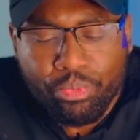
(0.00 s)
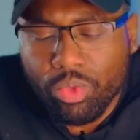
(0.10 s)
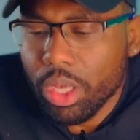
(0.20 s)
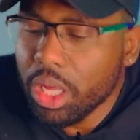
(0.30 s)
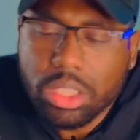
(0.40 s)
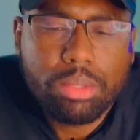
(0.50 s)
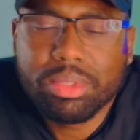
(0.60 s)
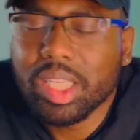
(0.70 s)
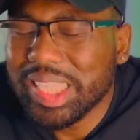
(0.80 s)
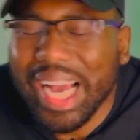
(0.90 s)

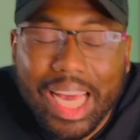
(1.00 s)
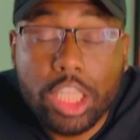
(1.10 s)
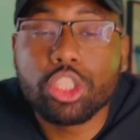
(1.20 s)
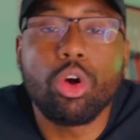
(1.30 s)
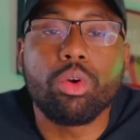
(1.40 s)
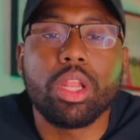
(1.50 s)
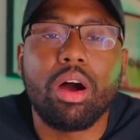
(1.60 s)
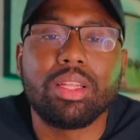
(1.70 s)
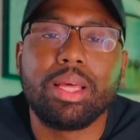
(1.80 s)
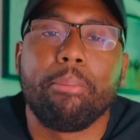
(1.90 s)
customization. I gotta soak it
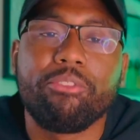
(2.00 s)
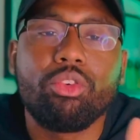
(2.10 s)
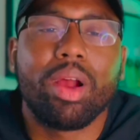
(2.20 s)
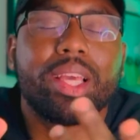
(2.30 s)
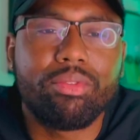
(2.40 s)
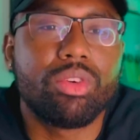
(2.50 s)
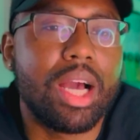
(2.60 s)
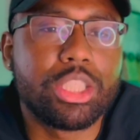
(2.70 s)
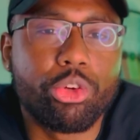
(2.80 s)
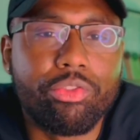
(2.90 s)
all in before I give you
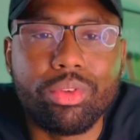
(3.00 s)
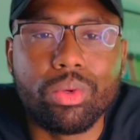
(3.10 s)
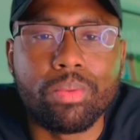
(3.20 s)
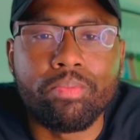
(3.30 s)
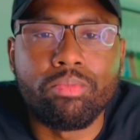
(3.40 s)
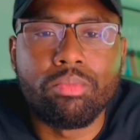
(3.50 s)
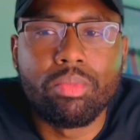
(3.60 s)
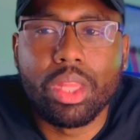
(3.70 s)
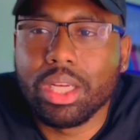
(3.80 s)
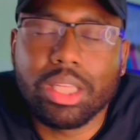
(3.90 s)
guys a review,
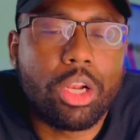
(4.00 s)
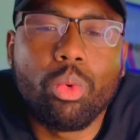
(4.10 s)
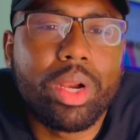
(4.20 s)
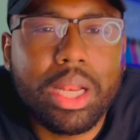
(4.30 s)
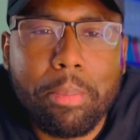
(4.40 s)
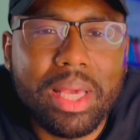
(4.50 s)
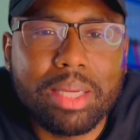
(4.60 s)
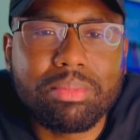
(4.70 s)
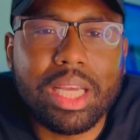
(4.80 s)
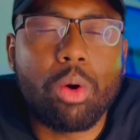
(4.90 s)
because I don't want it to be
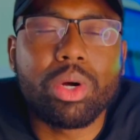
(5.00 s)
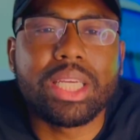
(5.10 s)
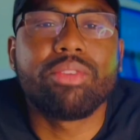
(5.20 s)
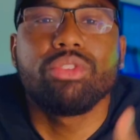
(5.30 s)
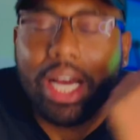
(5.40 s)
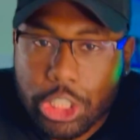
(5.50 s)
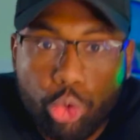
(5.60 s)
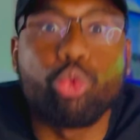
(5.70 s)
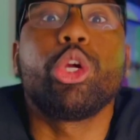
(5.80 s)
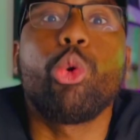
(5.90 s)
empty. I want to give you guys a
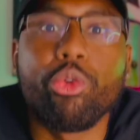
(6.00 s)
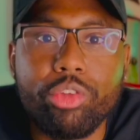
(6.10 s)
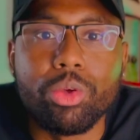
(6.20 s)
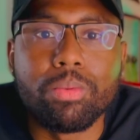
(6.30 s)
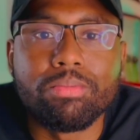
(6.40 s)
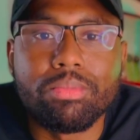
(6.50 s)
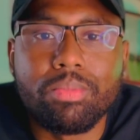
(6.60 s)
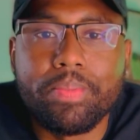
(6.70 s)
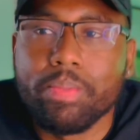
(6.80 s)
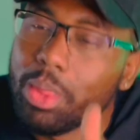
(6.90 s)
real review,
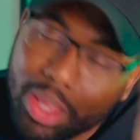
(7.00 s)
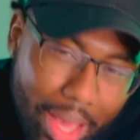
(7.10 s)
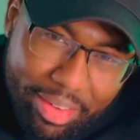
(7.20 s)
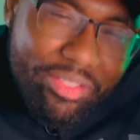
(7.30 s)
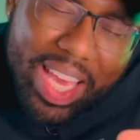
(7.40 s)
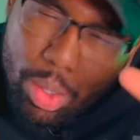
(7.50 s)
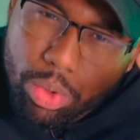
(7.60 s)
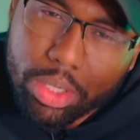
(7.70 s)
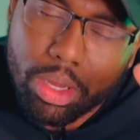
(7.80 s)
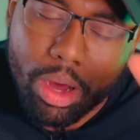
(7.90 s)
not a fake
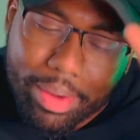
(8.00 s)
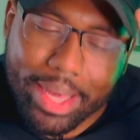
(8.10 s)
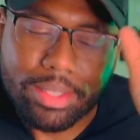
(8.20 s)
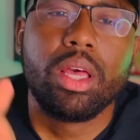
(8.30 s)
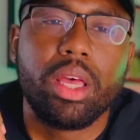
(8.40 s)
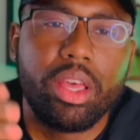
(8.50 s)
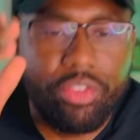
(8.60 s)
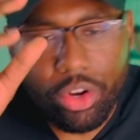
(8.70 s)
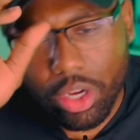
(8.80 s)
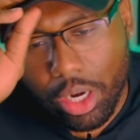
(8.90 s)
one. Okay? If
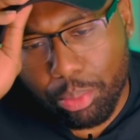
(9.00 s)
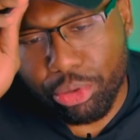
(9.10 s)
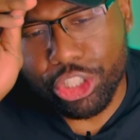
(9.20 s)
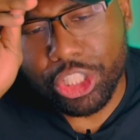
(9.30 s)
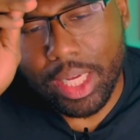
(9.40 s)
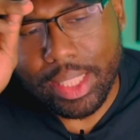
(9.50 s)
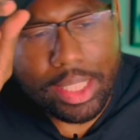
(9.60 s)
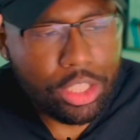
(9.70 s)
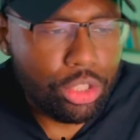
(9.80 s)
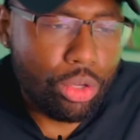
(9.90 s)
you're gonna appreciate
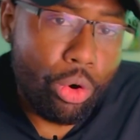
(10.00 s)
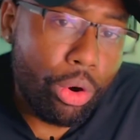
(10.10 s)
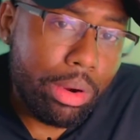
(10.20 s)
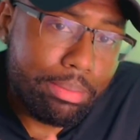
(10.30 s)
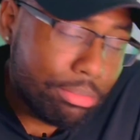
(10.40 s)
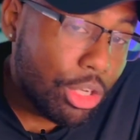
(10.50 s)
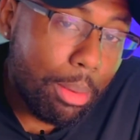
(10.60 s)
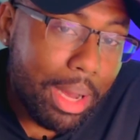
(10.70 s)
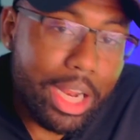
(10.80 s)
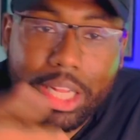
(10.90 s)
this, or
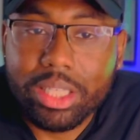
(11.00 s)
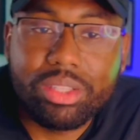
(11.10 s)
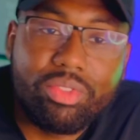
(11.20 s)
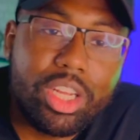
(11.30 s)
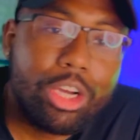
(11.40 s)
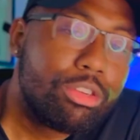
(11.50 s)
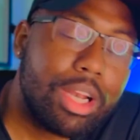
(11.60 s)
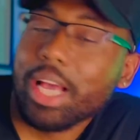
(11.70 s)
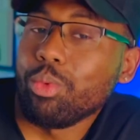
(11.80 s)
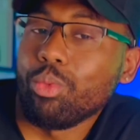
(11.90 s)
by the end of this video you're
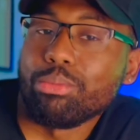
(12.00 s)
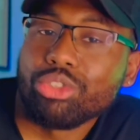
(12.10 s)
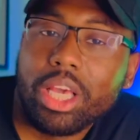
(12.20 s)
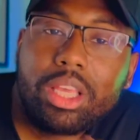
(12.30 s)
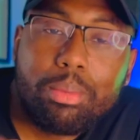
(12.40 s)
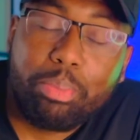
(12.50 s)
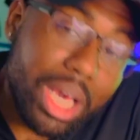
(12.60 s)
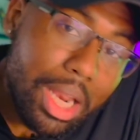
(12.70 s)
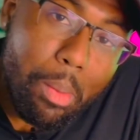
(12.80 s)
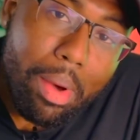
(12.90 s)
liking what I'm saying,
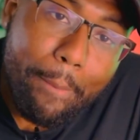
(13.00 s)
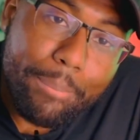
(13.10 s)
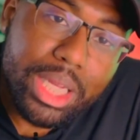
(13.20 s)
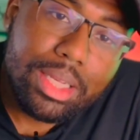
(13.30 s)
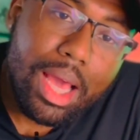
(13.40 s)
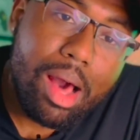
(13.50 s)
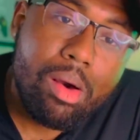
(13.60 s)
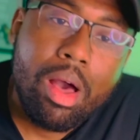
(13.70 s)
picking up what I'm putting down,